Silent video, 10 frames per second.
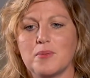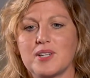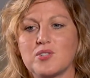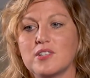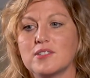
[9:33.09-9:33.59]

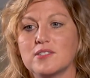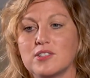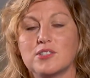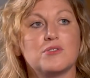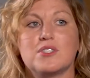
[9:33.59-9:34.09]
Because
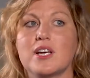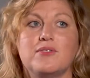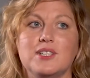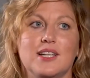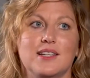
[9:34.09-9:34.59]
there's no
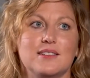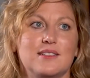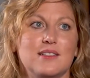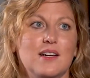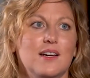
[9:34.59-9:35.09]
safety
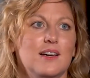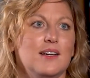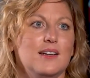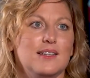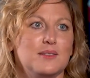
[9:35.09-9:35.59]
nets
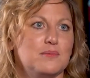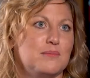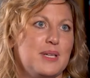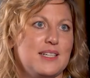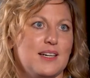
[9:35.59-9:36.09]
in
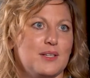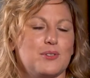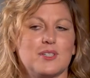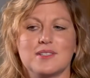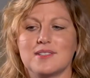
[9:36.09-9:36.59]
many
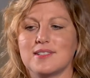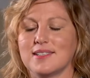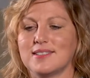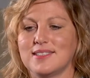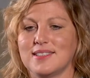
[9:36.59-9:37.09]
countries
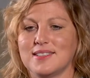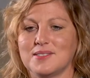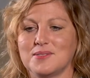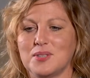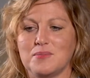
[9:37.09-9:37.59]
that
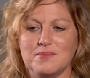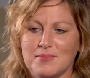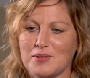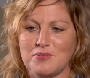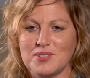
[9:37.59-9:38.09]
we
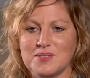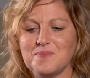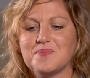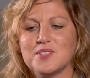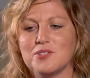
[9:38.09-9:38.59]
may feel
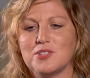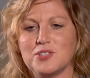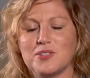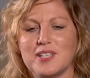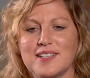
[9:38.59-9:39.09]
used
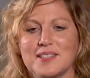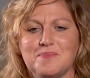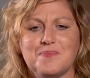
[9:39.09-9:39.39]
to here.